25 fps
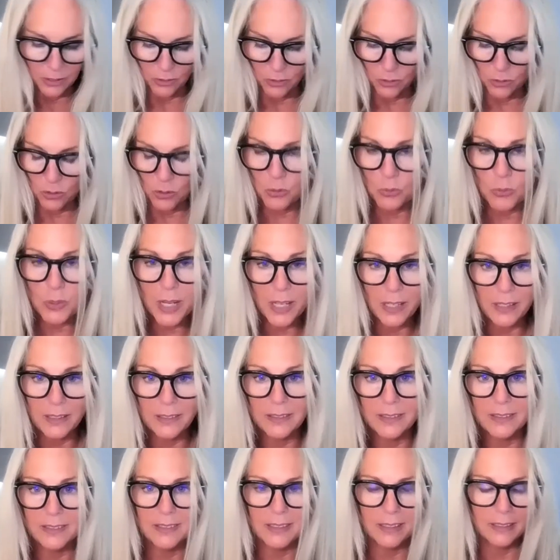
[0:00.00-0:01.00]
this
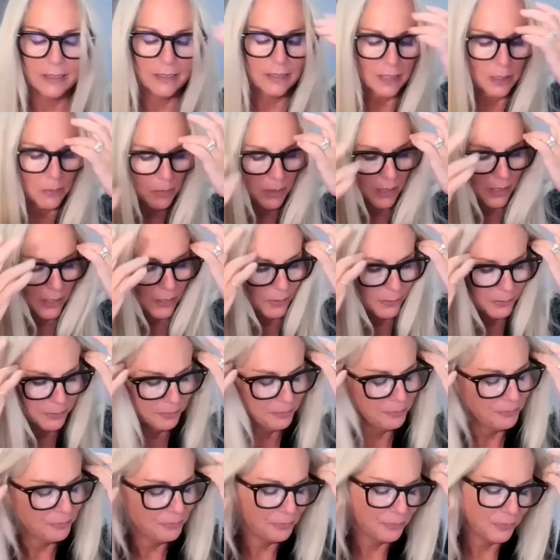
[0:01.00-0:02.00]
Threads that's coming out.
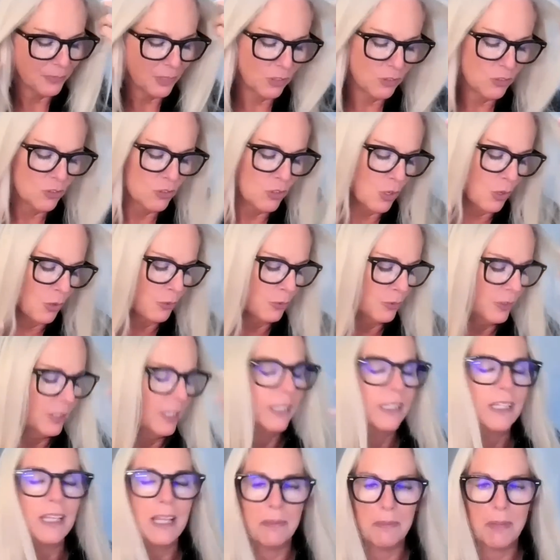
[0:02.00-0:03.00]
So
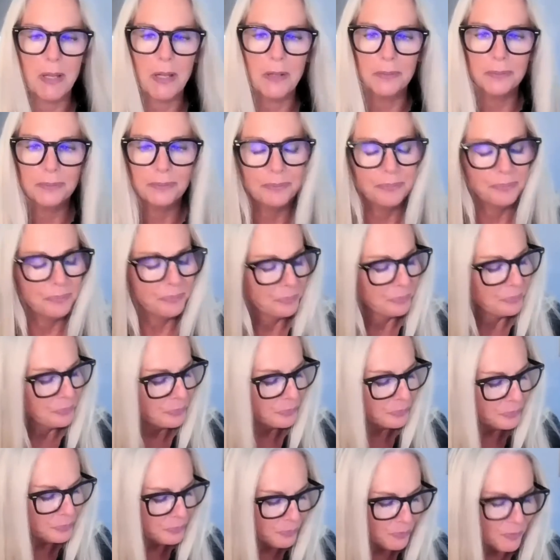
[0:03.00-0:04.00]
that came out,
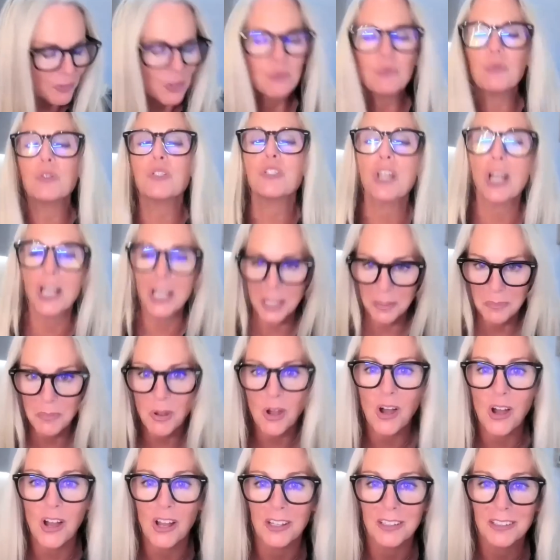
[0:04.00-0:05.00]
which I am
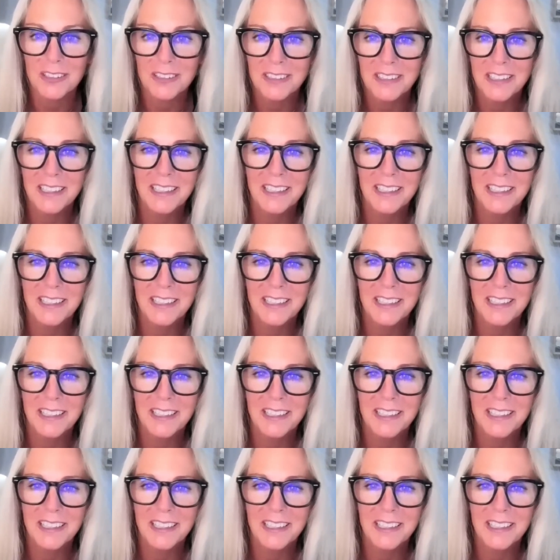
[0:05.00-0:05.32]
on.